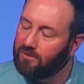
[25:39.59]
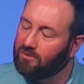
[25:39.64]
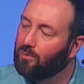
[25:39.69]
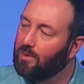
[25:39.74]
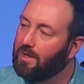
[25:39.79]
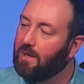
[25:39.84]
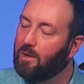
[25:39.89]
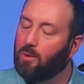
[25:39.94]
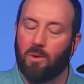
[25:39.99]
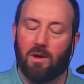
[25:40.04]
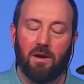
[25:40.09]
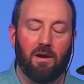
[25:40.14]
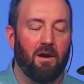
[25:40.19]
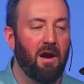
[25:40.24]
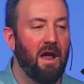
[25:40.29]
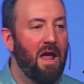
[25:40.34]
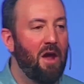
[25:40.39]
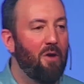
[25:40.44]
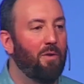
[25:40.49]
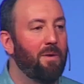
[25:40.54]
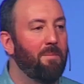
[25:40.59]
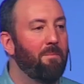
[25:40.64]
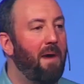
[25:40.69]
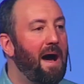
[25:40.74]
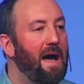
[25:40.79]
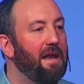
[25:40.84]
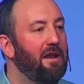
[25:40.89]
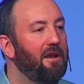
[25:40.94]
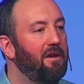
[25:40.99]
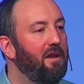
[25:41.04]
this week, we are
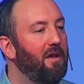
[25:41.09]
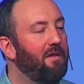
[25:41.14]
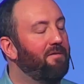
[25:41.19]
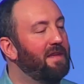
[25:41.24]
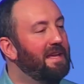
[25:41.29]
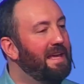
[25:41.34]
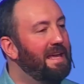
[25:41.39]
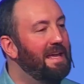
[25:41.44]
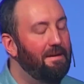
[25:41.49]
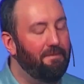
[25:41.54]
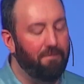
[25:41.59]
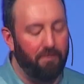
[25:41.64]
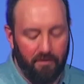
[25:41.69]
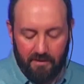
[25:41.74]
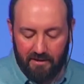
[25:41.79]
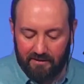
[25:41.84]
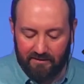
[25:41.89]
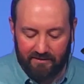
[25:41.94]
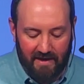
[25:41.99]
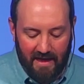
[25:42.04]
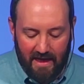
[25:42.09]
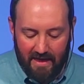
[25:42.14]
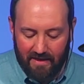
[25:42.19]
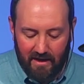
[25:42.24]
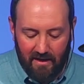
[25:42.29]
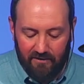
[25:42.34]
reminded of the evilness